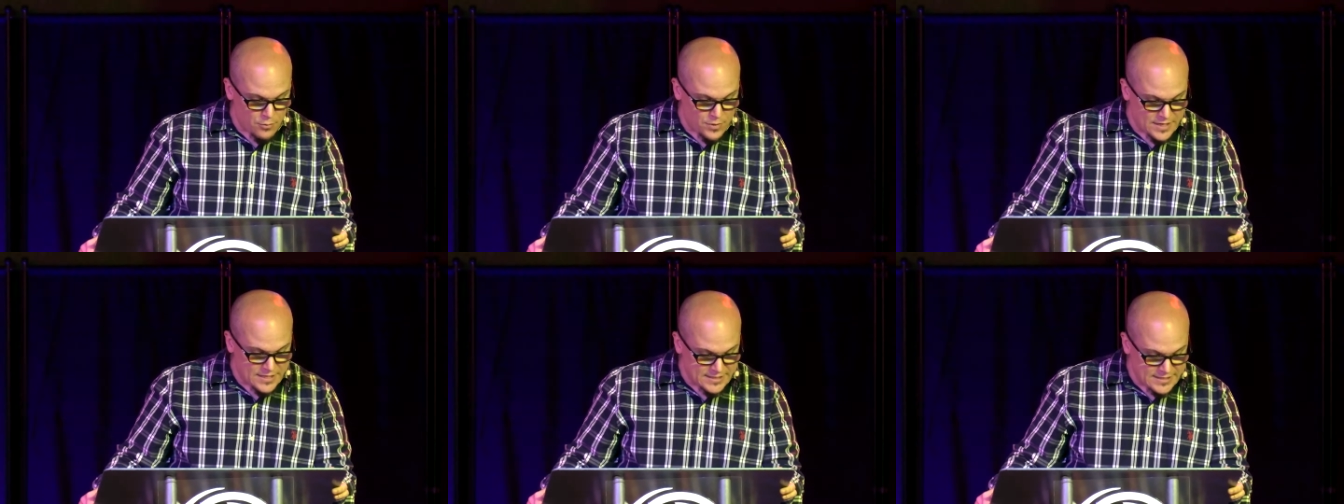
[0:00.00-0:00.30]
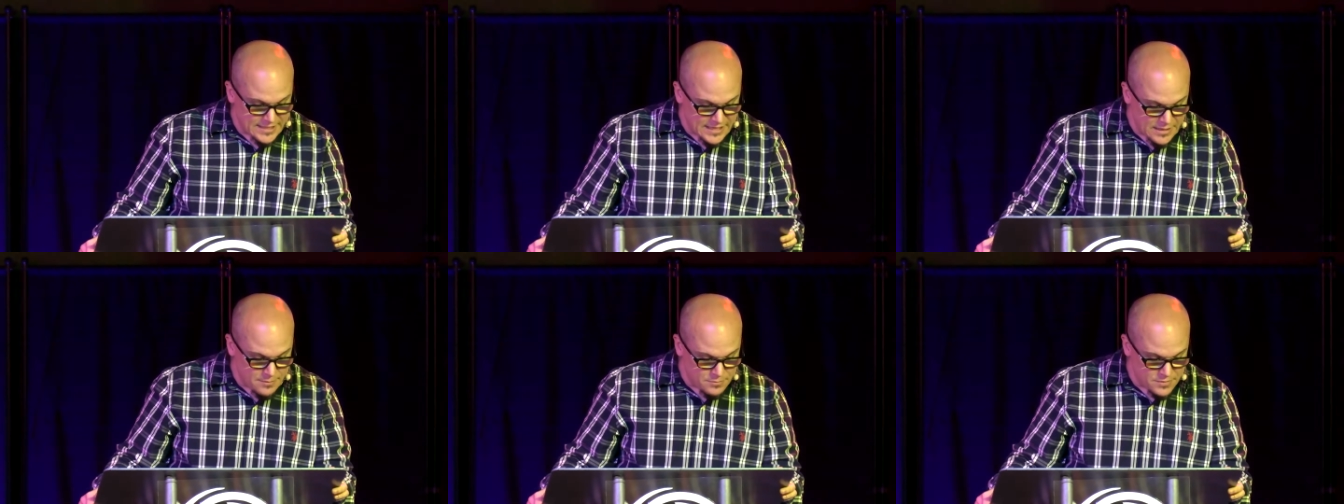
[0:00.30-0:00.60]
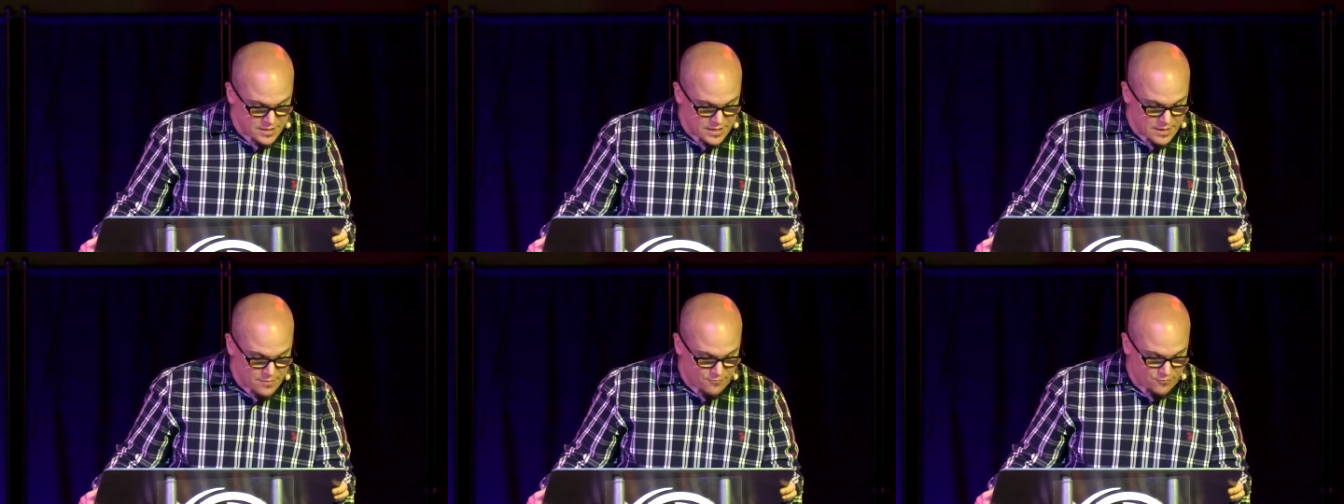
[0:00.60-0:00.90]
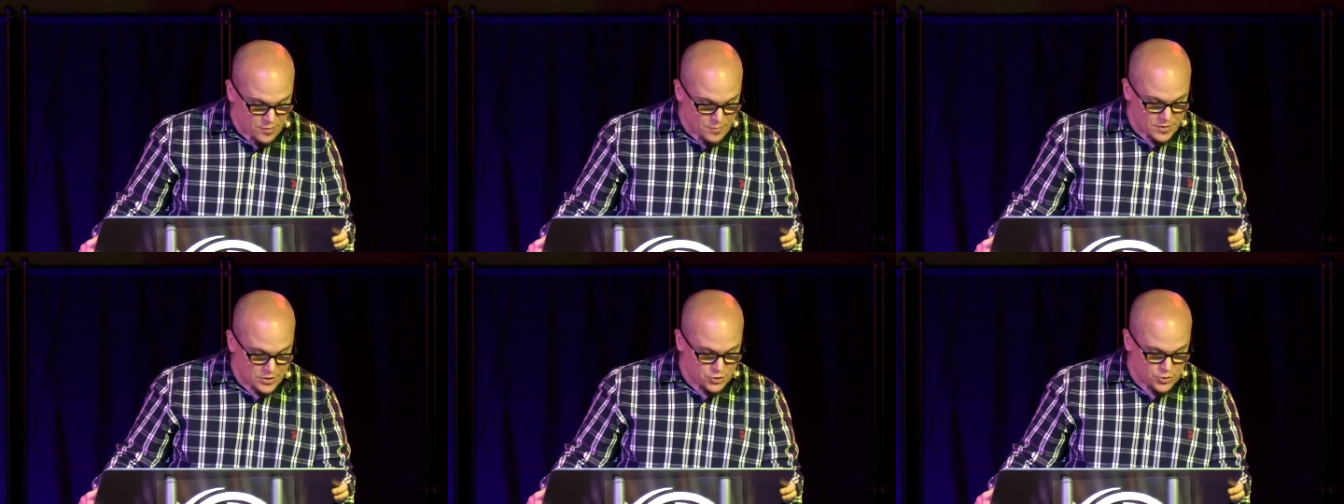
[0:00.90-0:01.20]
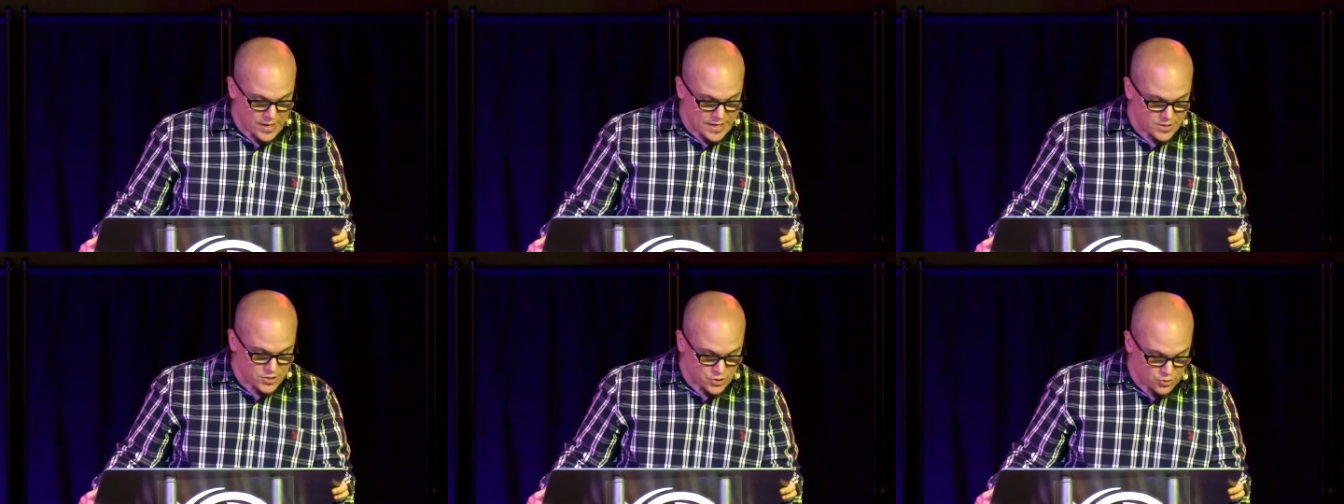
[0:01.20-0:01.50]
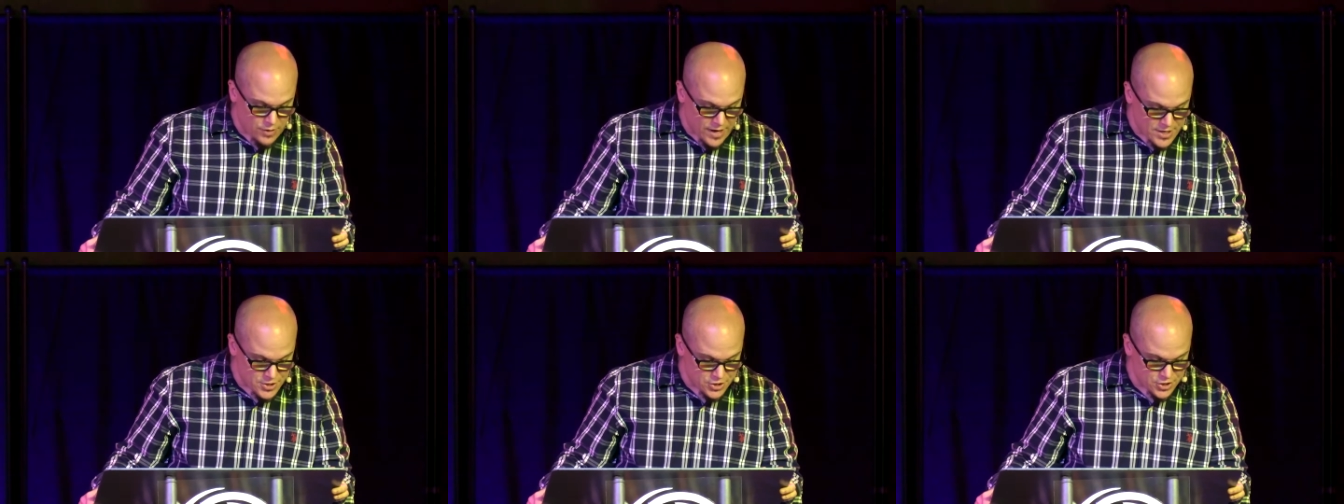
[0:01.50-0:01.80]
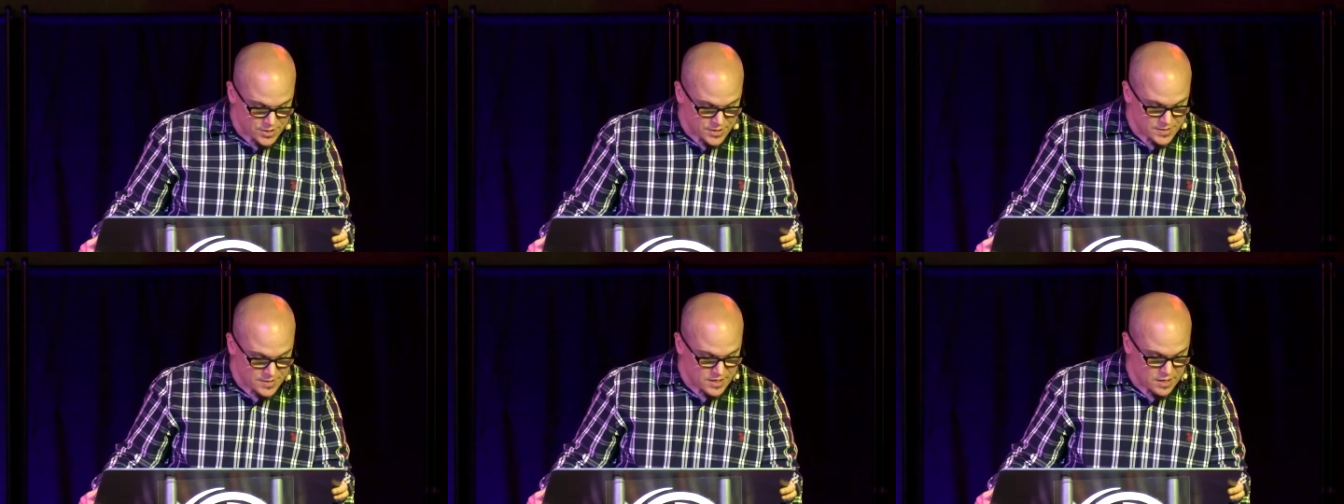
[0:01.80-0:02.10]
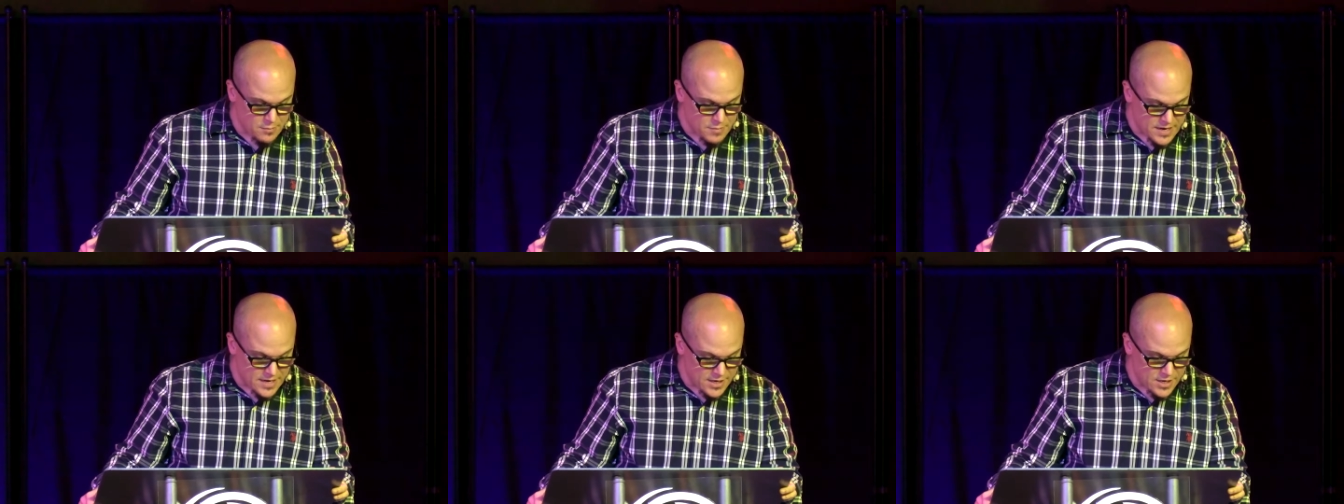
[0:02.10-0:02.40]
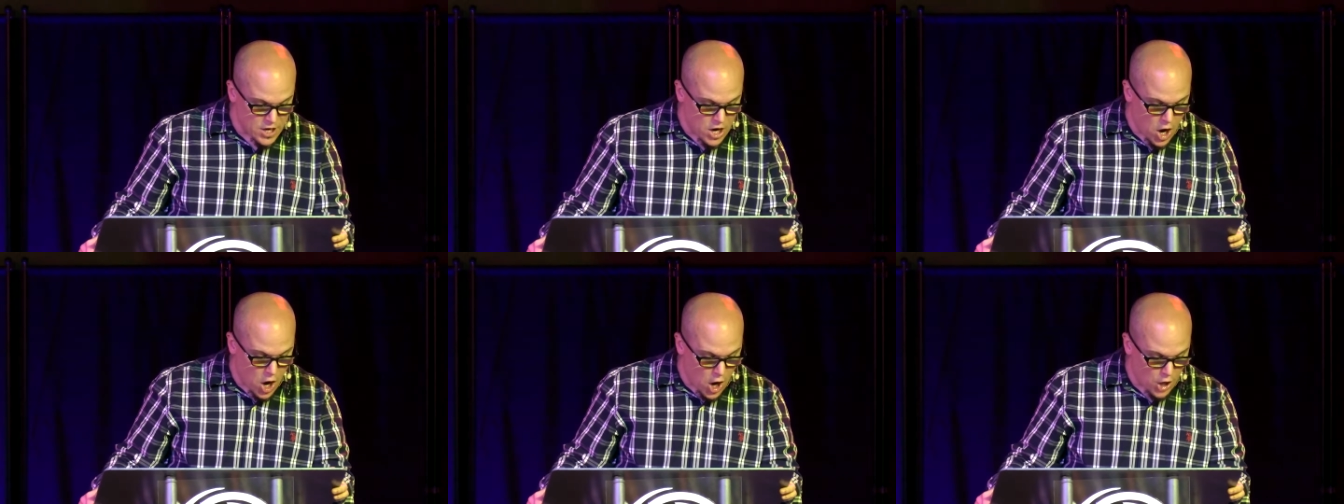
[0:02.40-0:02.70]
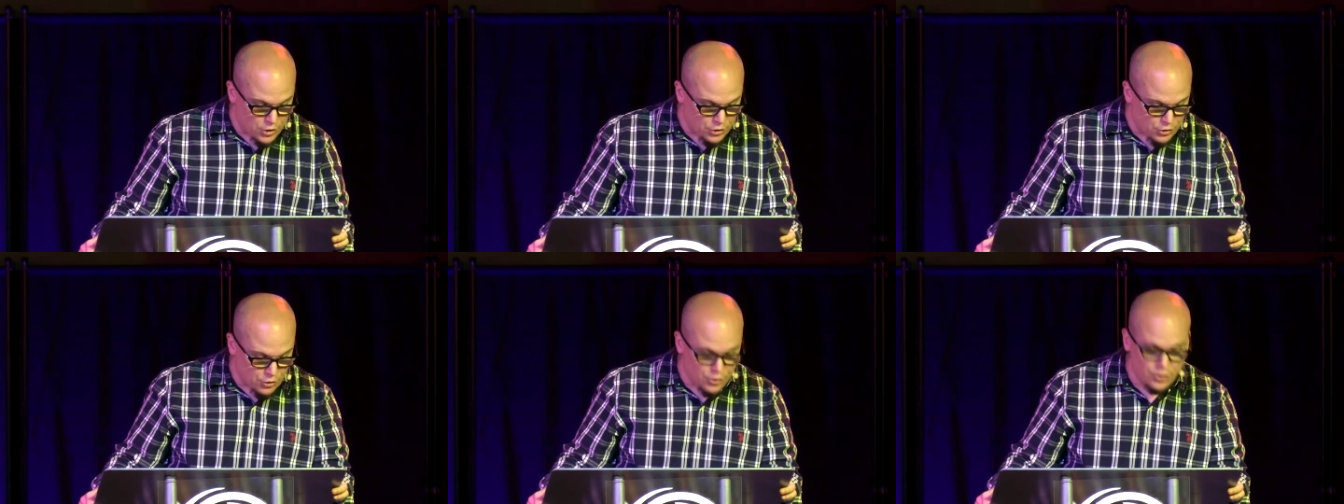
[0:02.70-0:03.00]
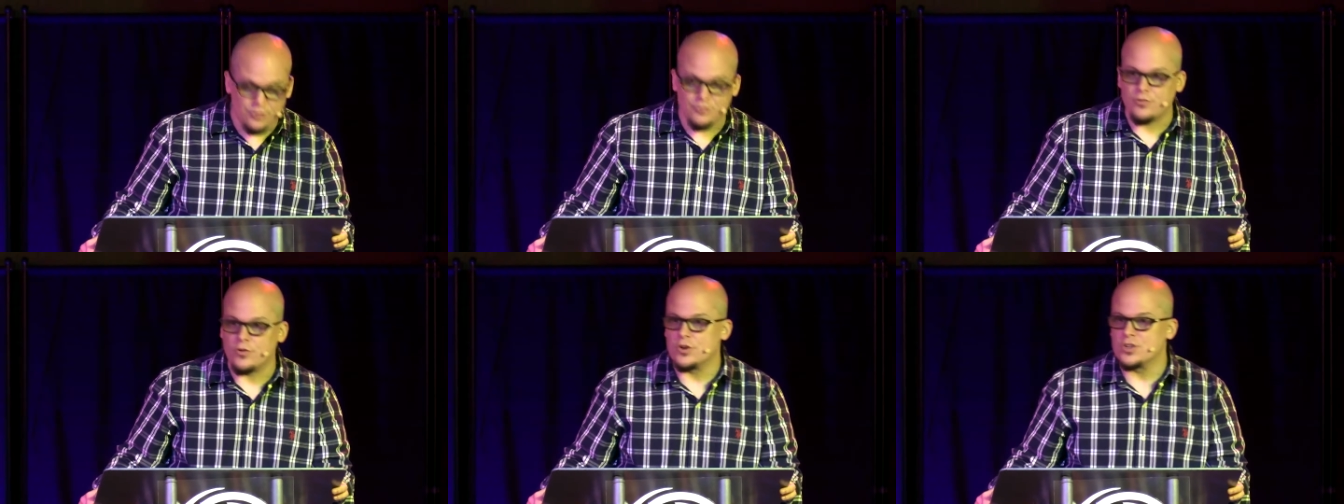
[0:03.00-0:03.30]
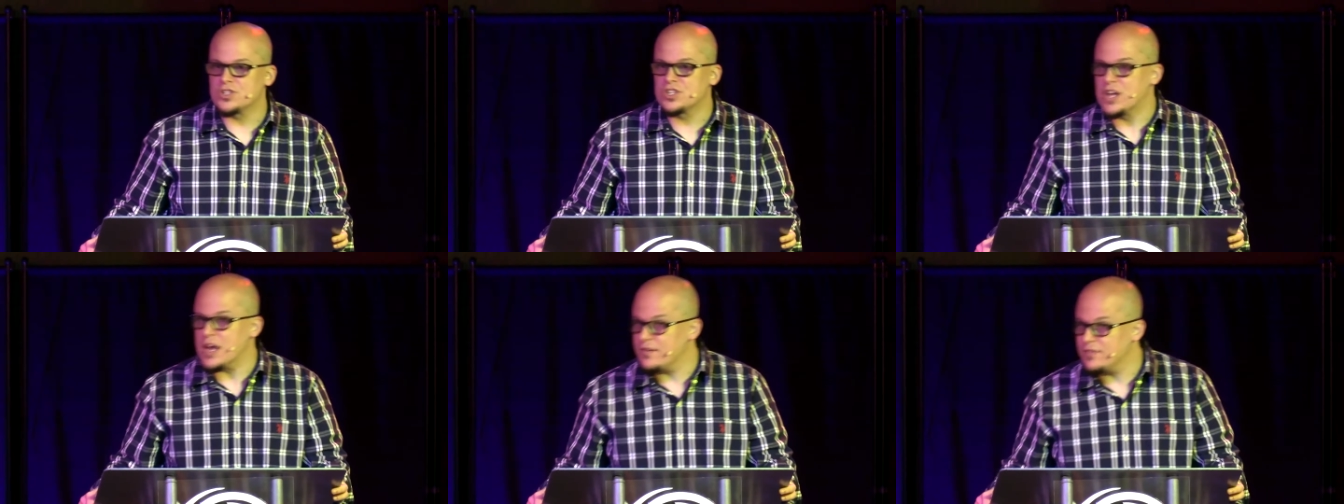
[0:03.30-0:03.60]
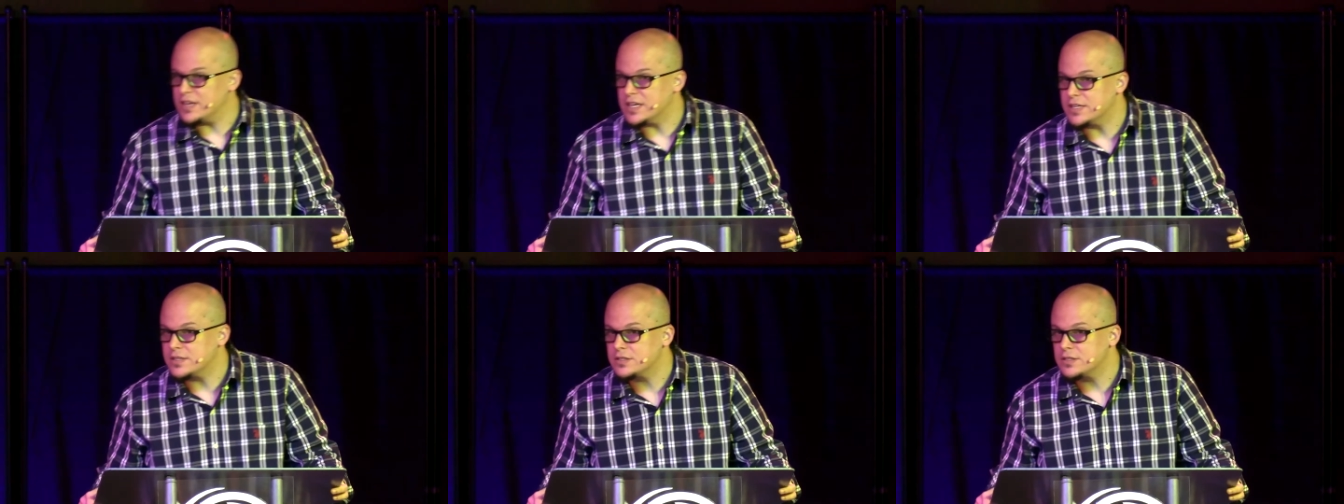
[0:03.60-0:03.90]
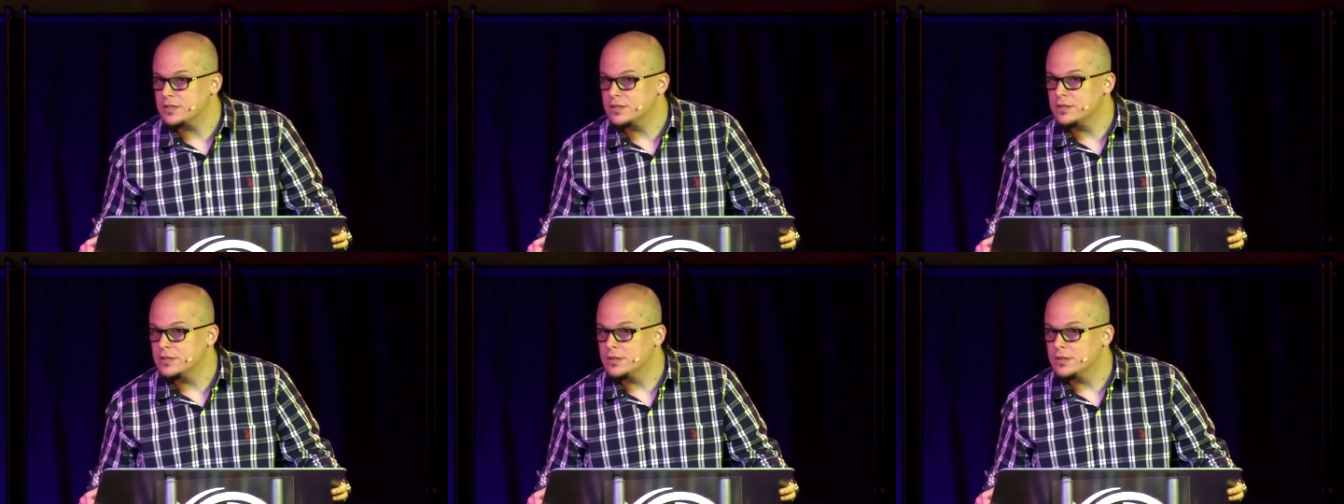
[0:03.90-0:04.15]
redeemed them from the transgressions committed under the first covenant.